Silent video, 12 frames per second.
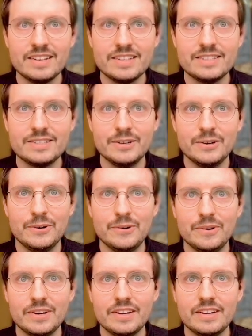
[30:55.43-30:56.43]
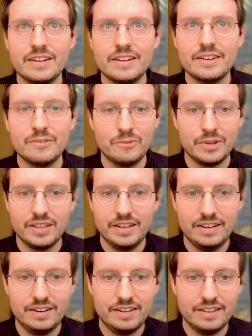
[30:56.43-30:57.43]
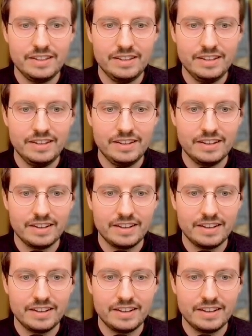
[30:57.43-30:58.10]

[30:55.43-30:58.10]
So within the